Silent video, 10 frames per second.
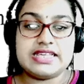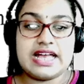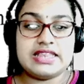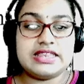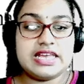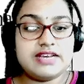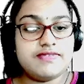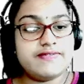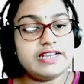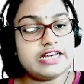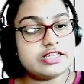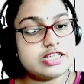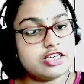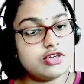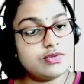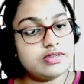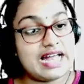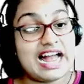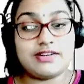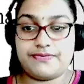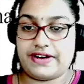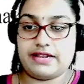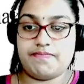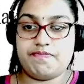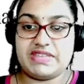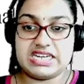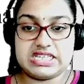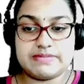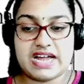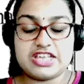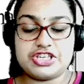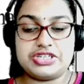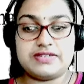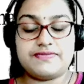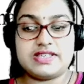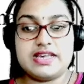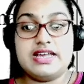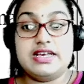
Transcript: and then we will execute that file. That is batch interface.